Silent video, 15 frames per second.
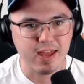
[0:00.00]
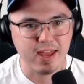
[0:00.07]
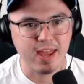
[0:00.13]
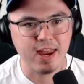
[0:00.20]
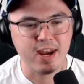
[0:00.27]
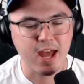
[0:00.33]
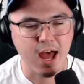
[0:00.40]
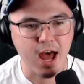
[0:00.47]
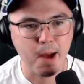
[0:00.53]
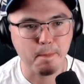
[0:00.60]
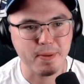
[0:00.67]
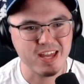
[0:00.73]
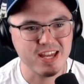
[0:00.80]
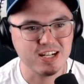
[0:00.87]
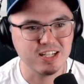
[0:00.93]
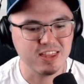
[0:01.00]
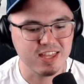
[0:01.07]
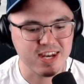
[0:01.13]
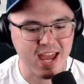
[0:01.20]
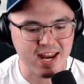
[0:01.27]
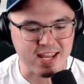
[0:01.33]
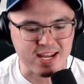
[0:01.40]
and up into the
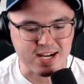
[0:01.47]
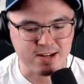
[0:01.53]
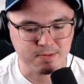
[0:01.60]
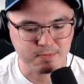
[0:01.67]
netting.